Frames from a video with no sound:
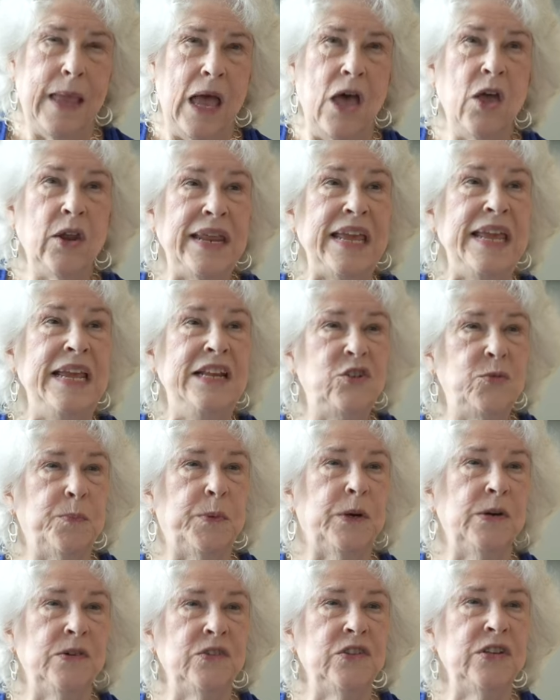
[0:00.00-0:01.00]
on each
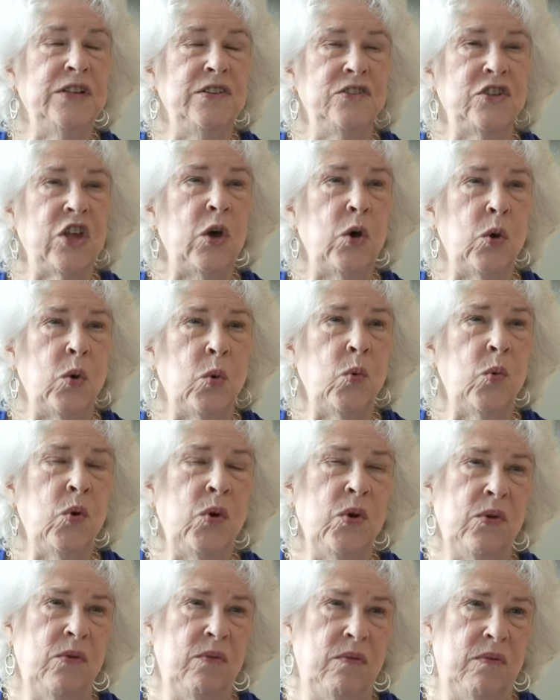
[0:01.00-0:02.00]
person's
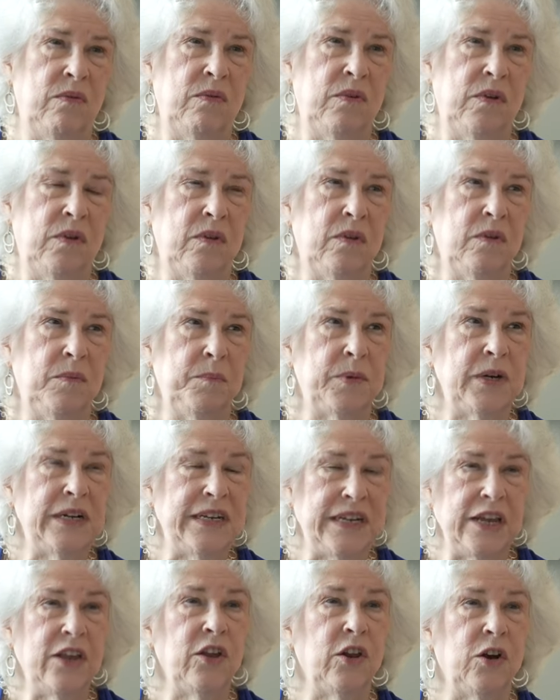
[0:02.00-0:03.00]
own
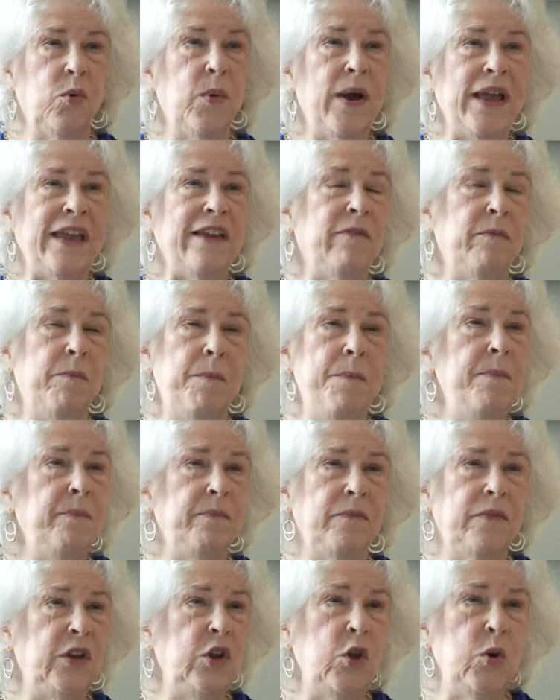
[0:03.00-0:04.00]
particular way
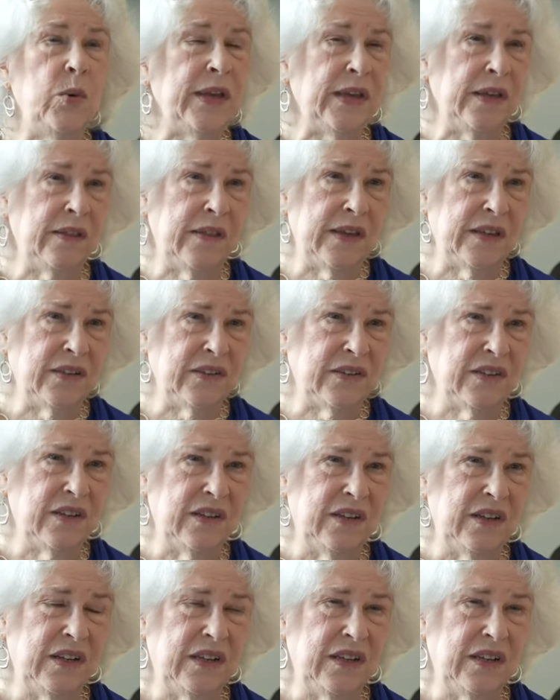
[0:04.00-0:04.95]
of doing this.